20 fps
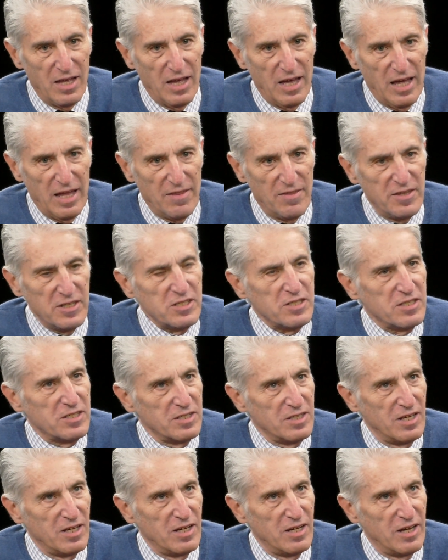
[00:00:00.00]
and this
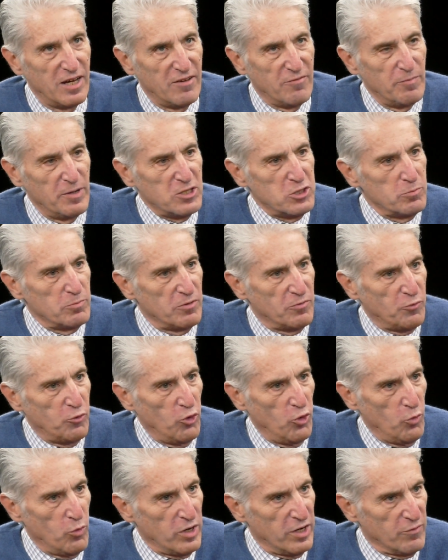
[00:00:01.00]
I've mentioned
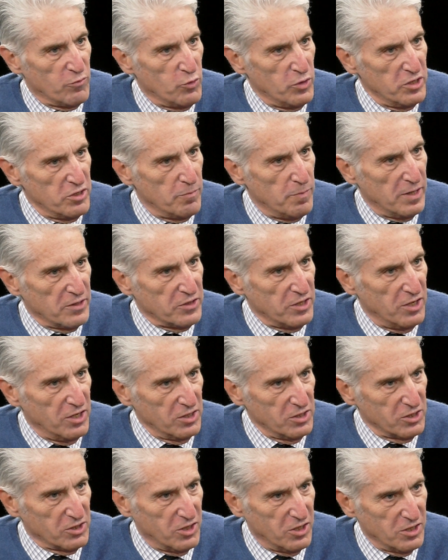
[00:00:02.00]
before when I've written about the
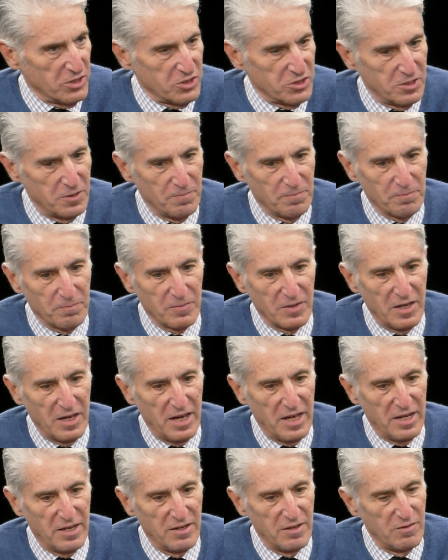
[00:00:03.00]
Holocaust,
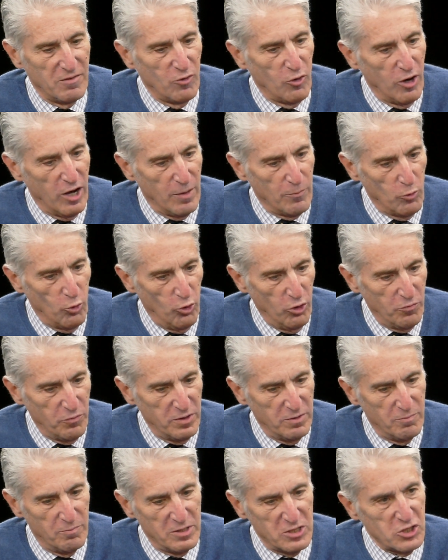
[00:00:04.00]
and I'm
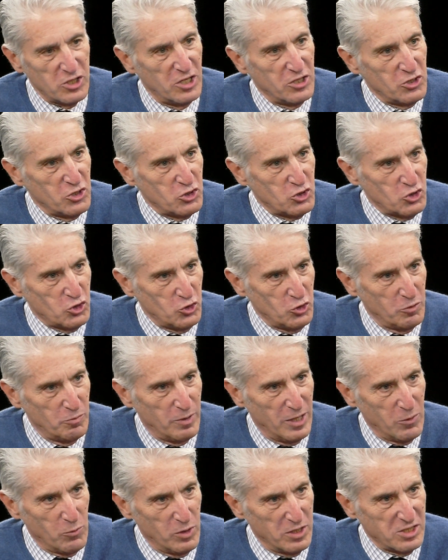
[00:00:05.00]
often misunderstood,
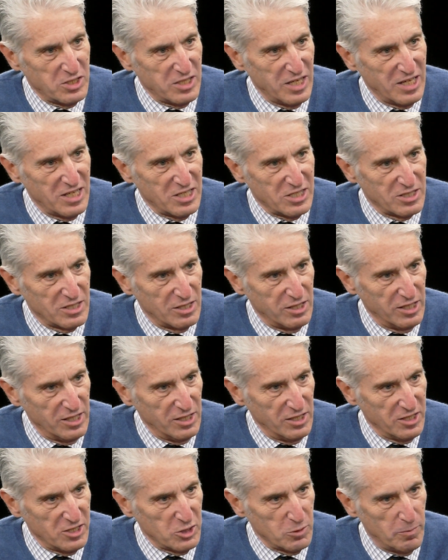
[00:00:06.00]
but I want to say it as
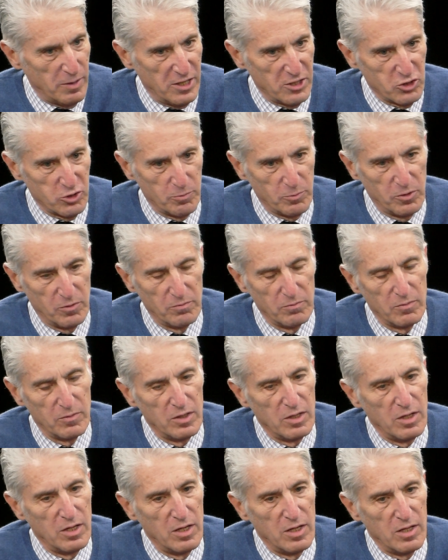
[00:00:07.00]
clearly as possible.
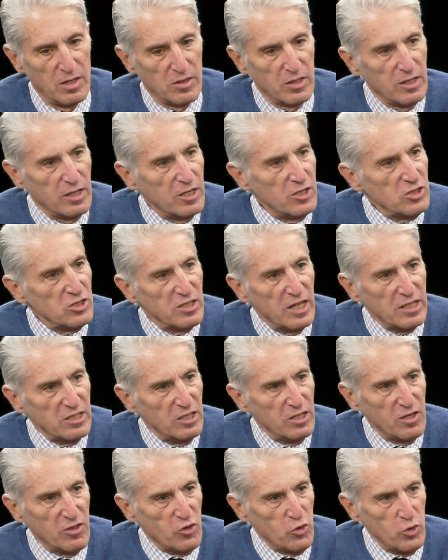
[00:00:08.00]
The years
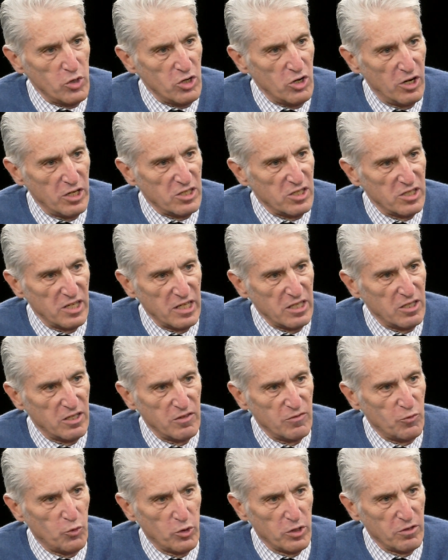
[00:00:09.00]
1939 to
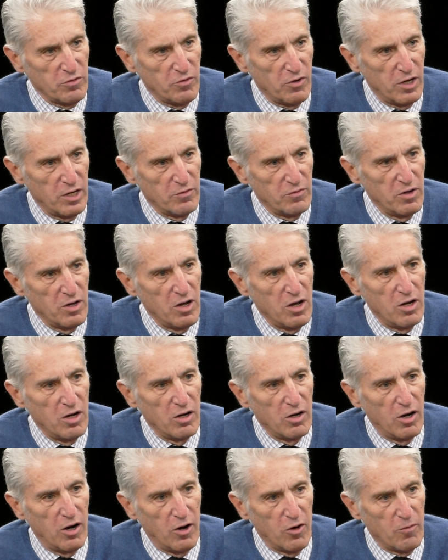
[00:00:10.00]
1945
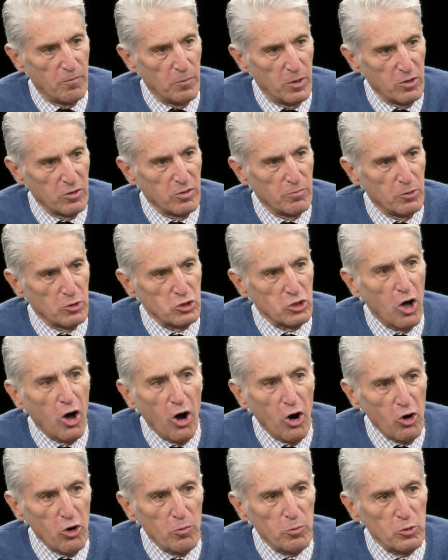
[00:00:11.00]
are among the most
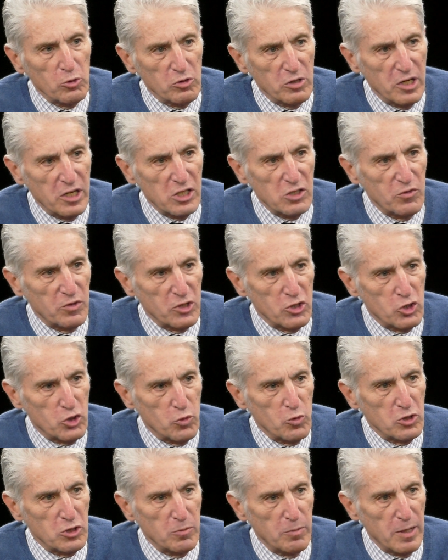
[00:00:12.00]
horrible years for the
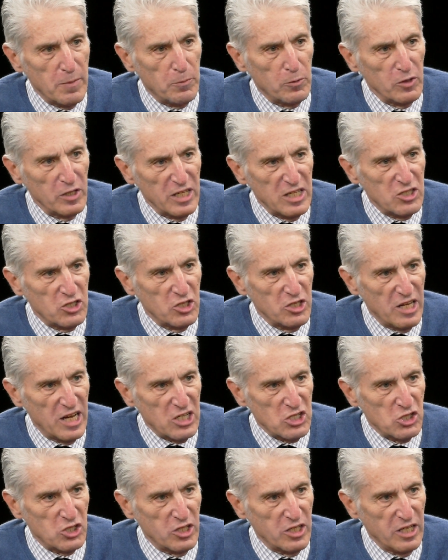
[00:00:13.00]
Jewish people
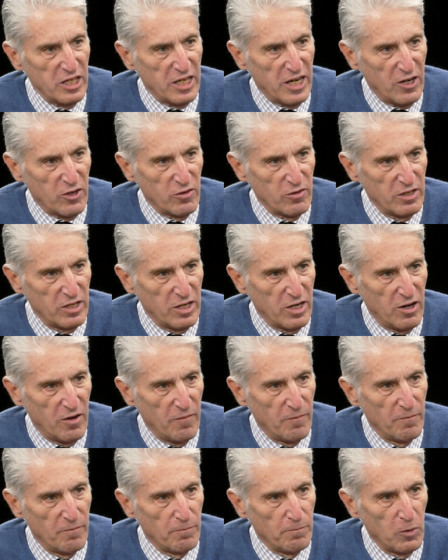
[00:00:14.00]
internationally in our, in our
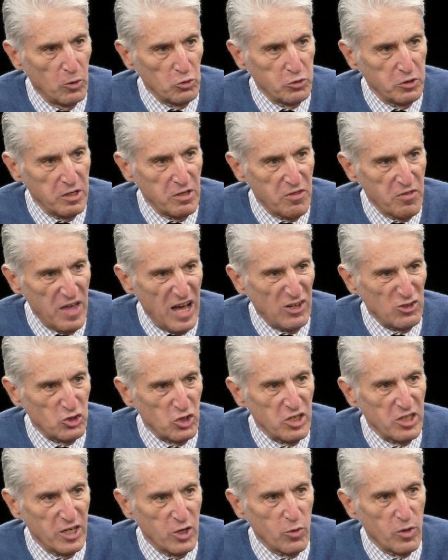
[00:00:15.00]

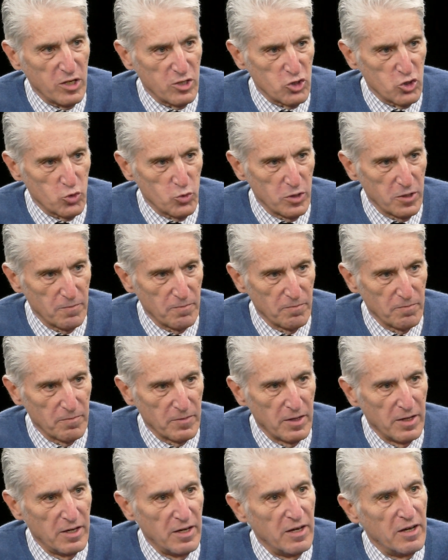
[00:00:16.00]
multi-thousand year history
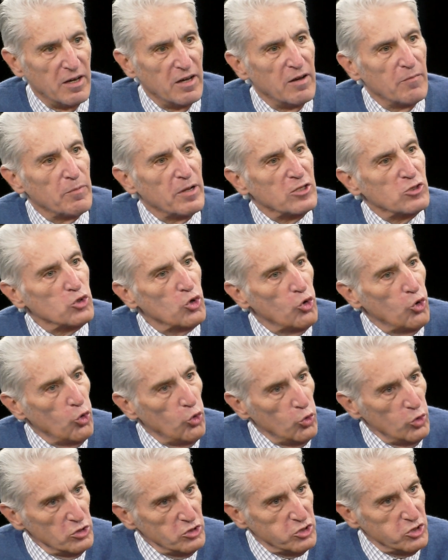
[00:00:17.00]
but it's
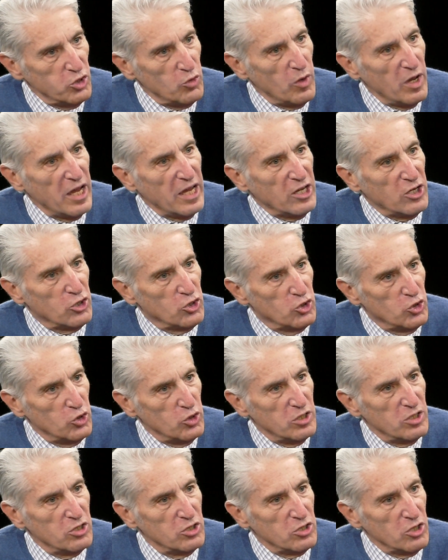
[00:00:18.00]
also a
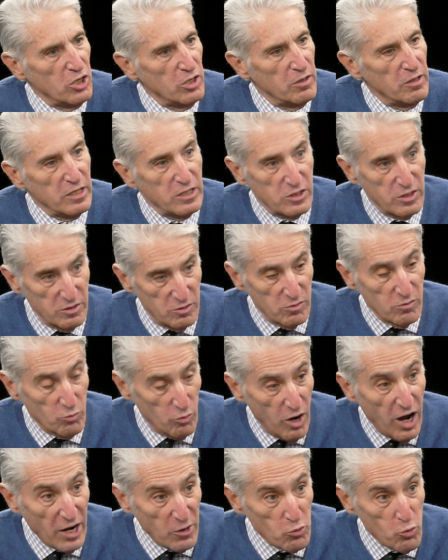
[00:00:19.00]
good, it's,
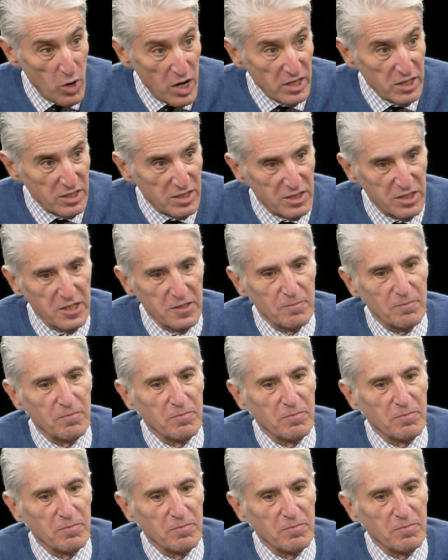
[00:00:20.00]
ironically,